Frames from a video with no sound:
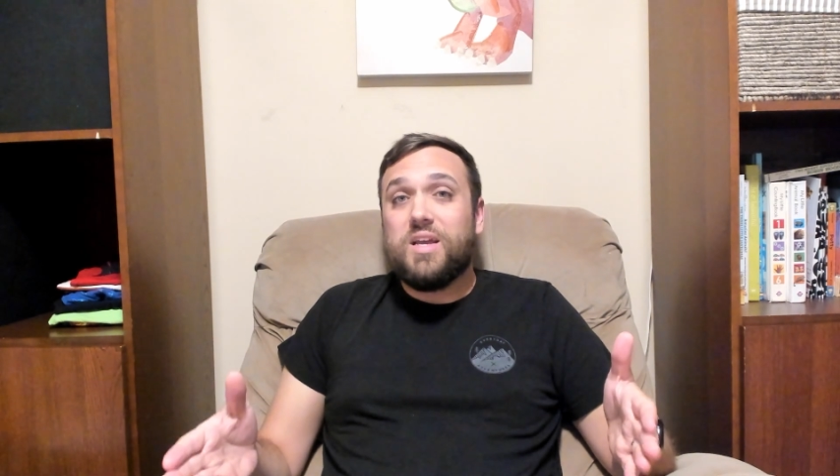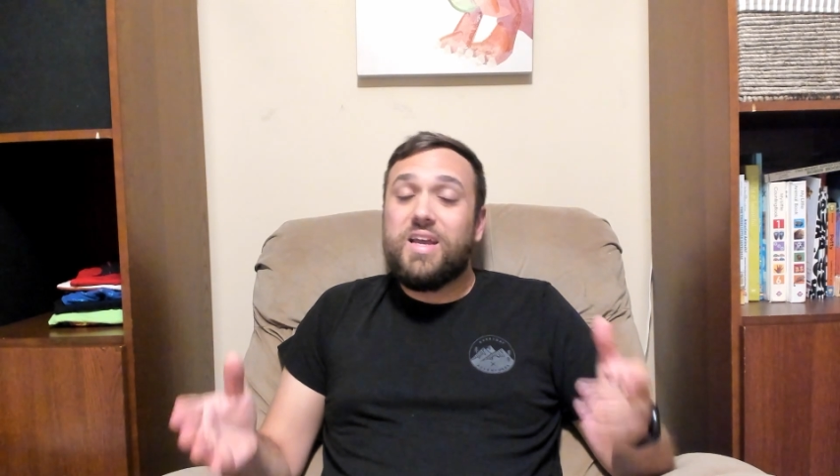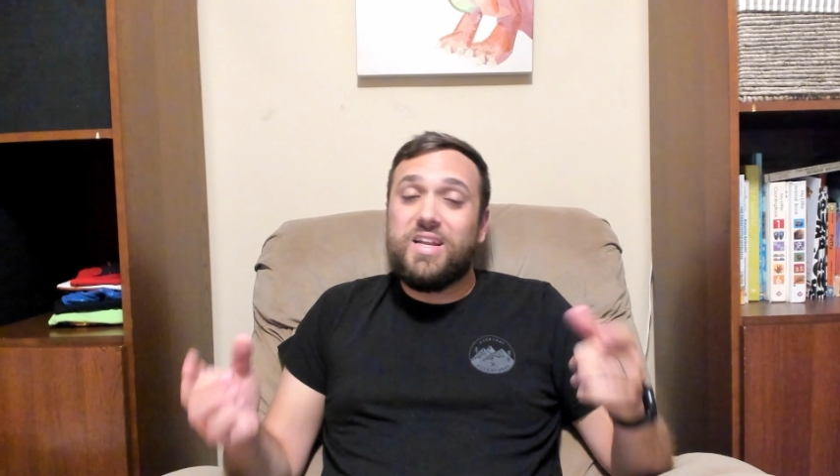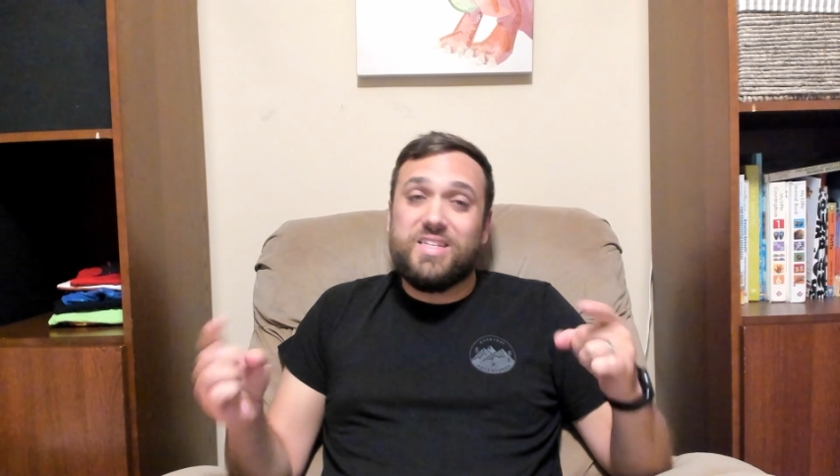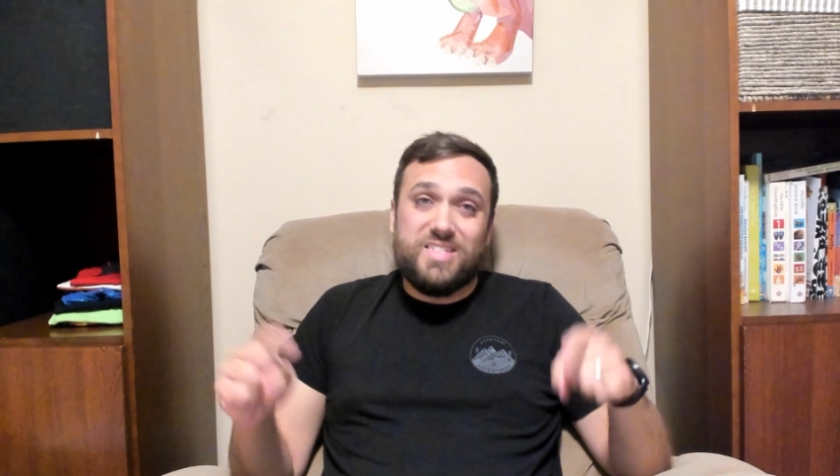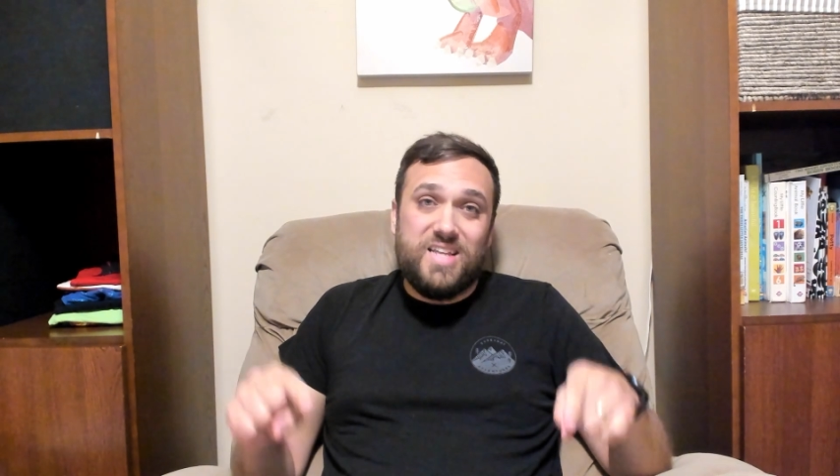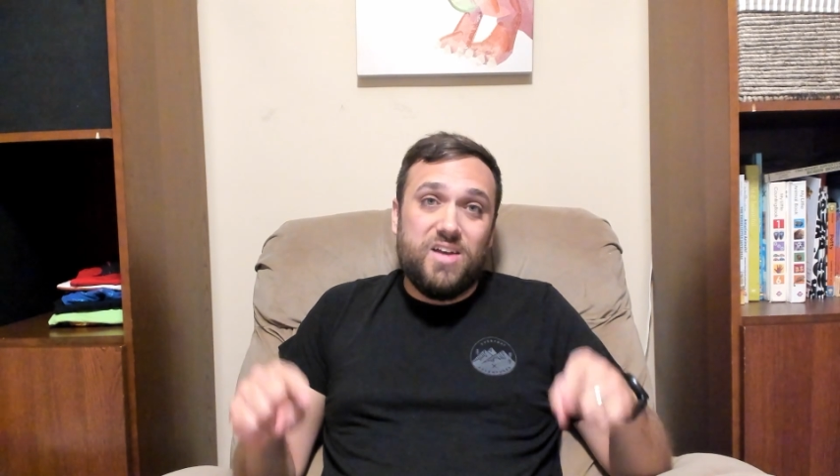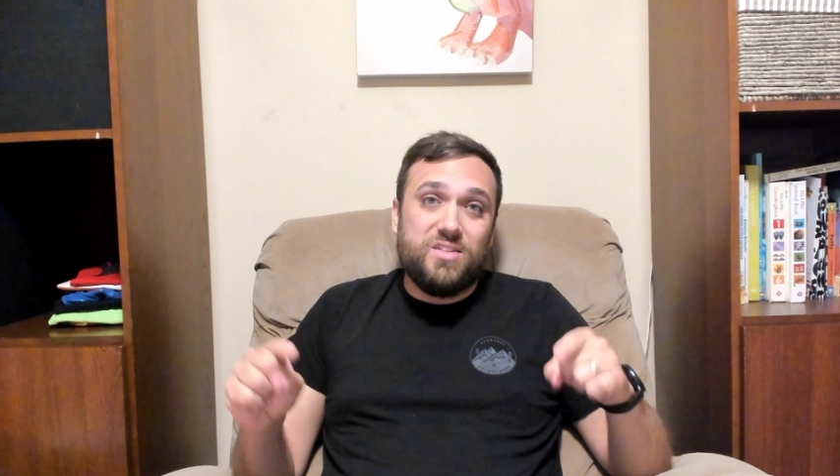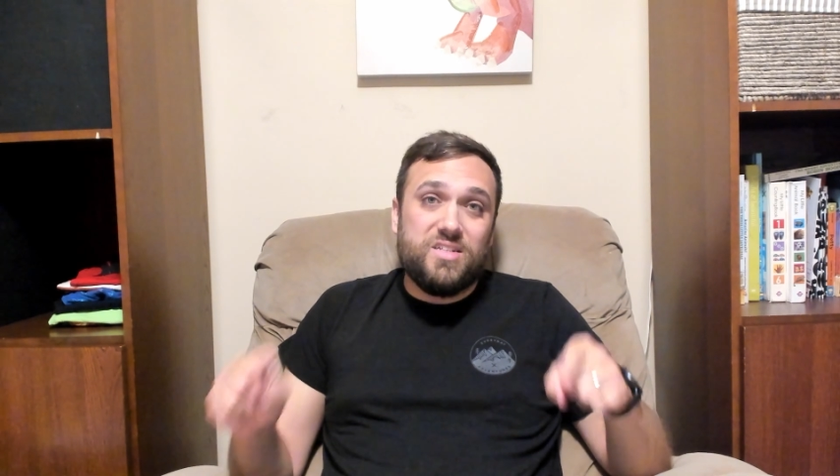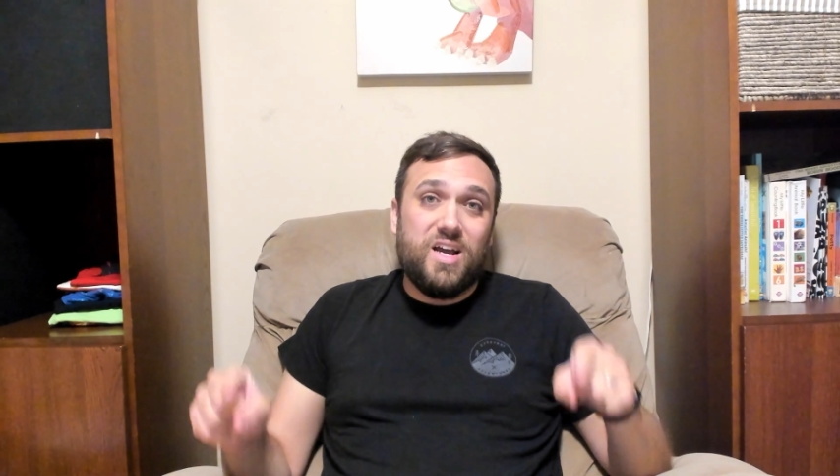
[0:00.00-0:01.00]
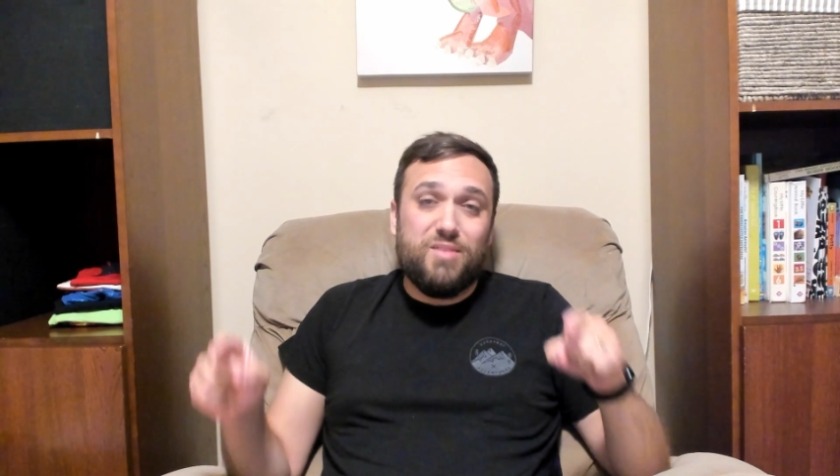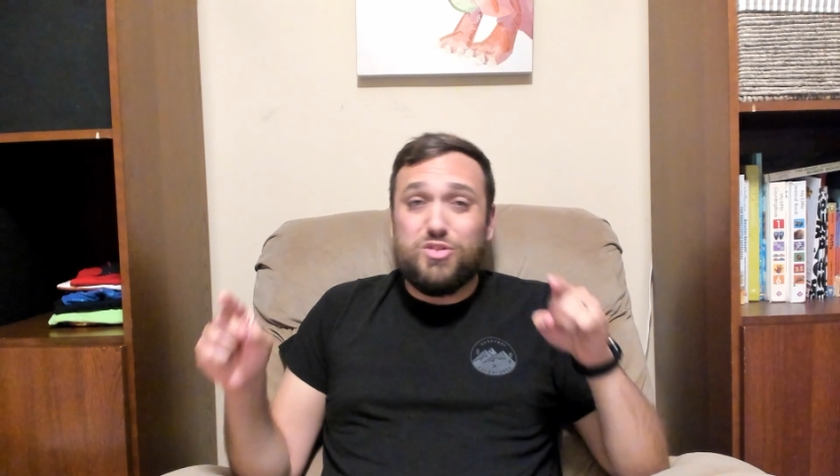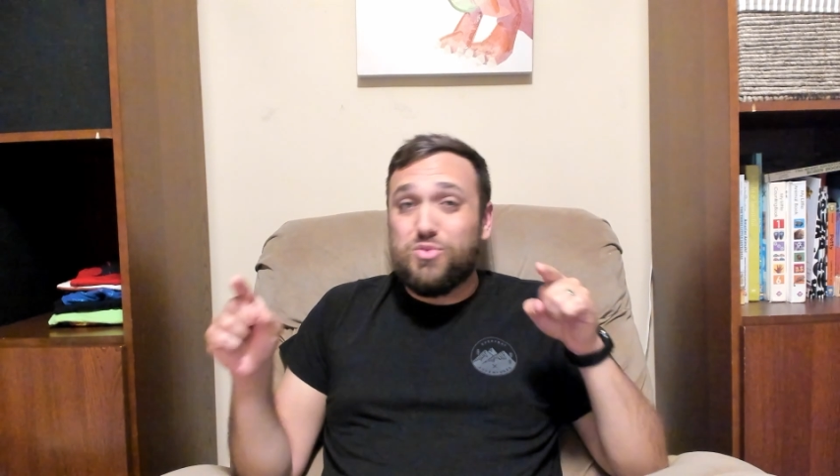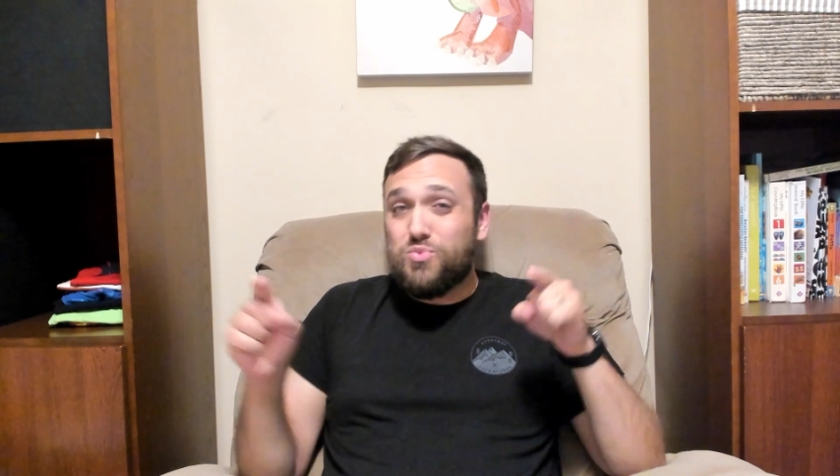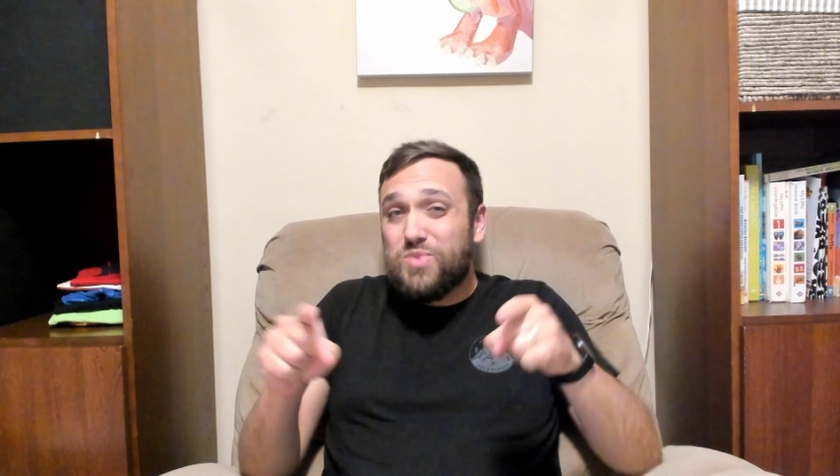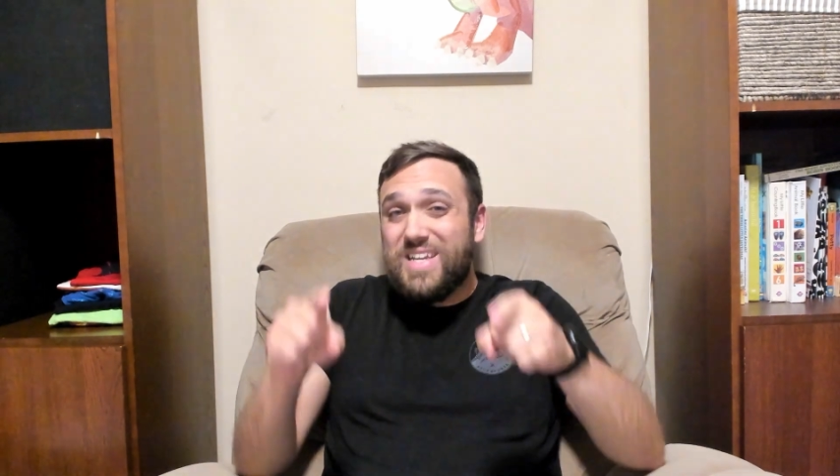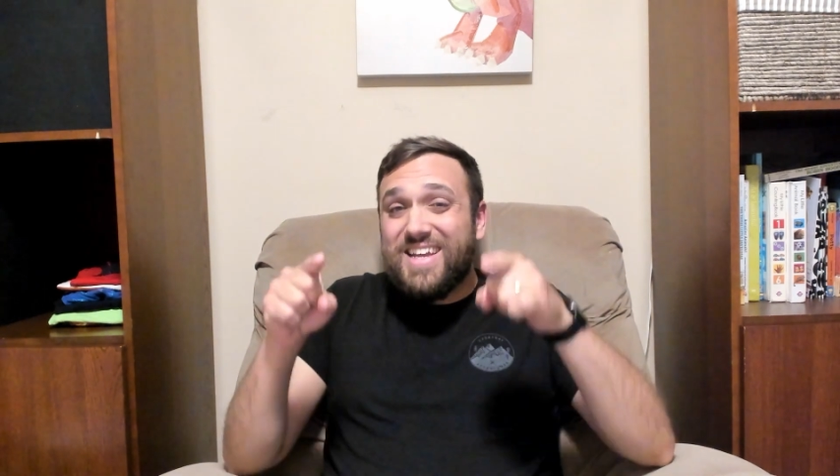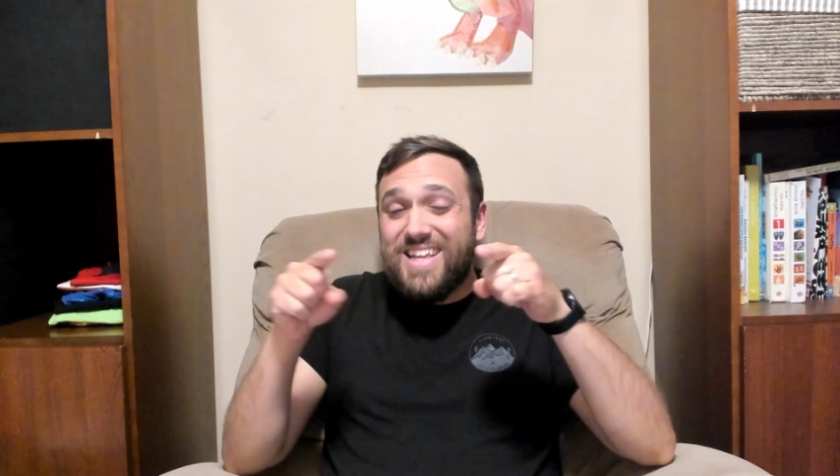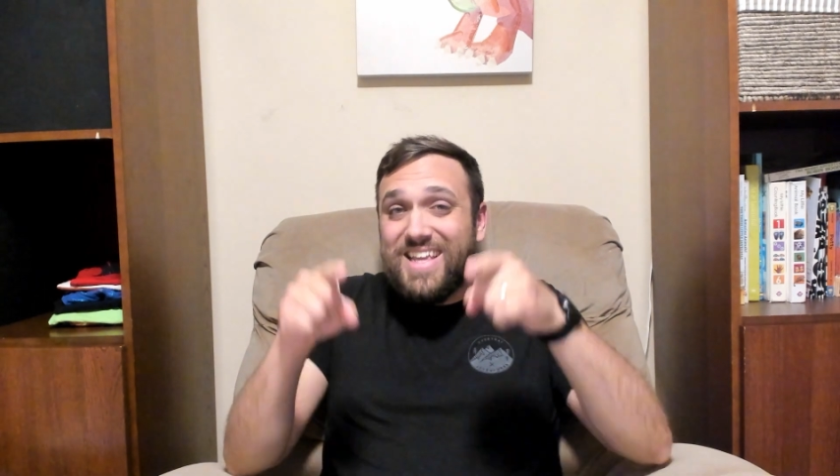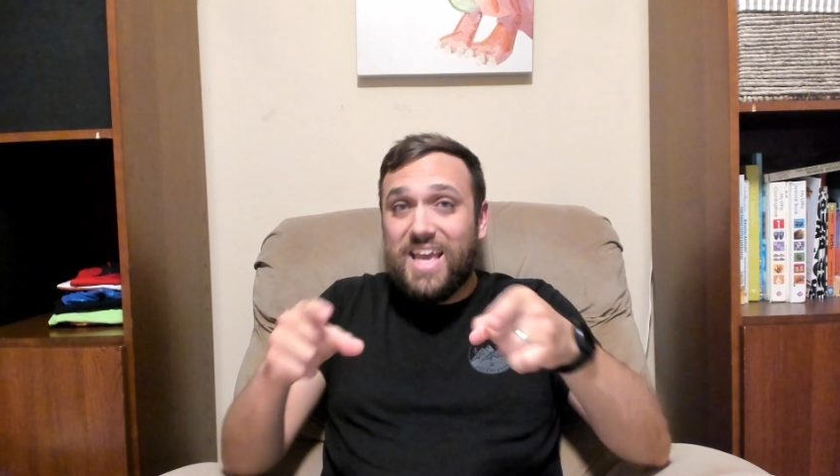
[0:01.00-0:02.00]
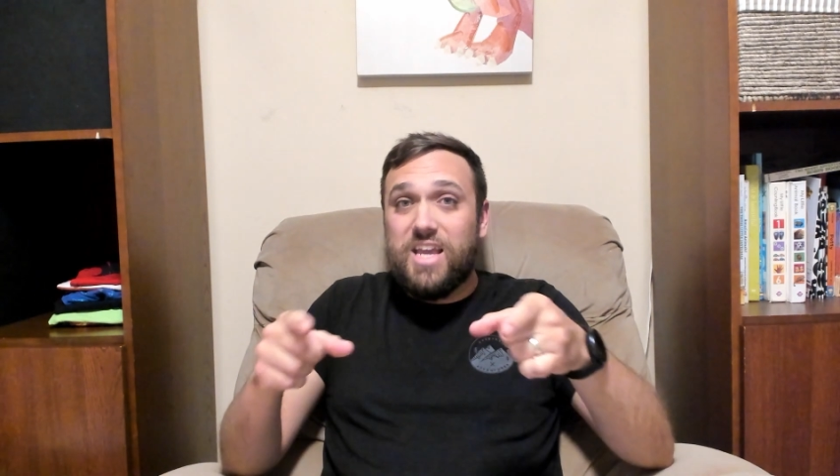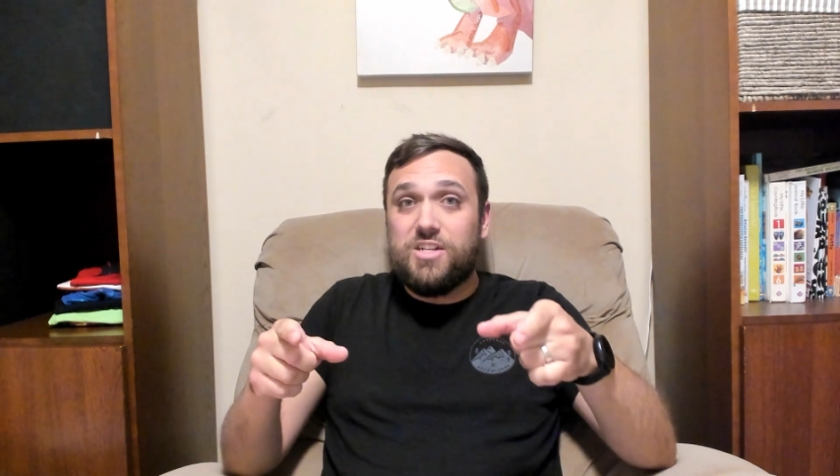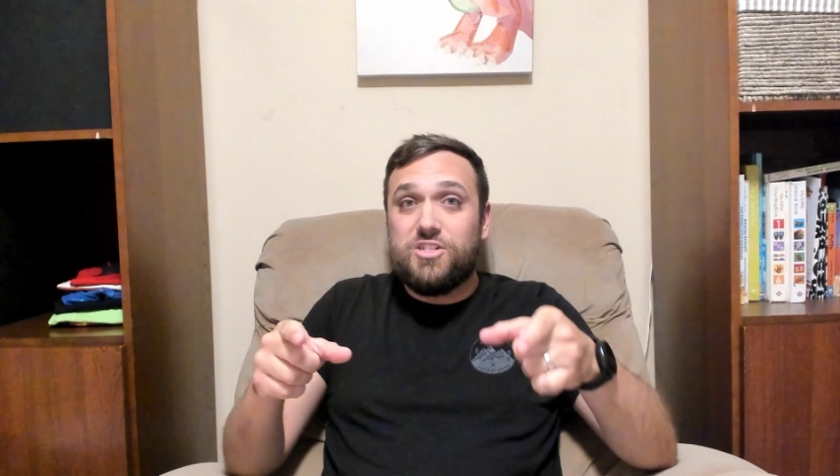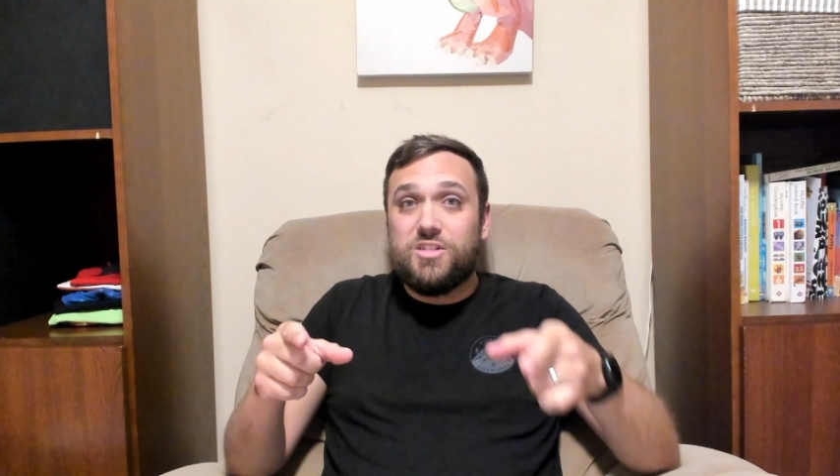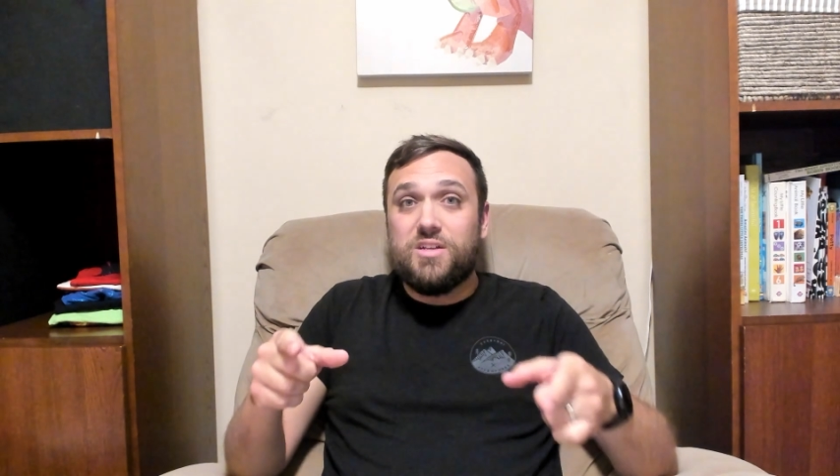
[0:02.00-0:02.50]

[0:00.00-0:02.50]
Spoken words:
it is now time to re-engage.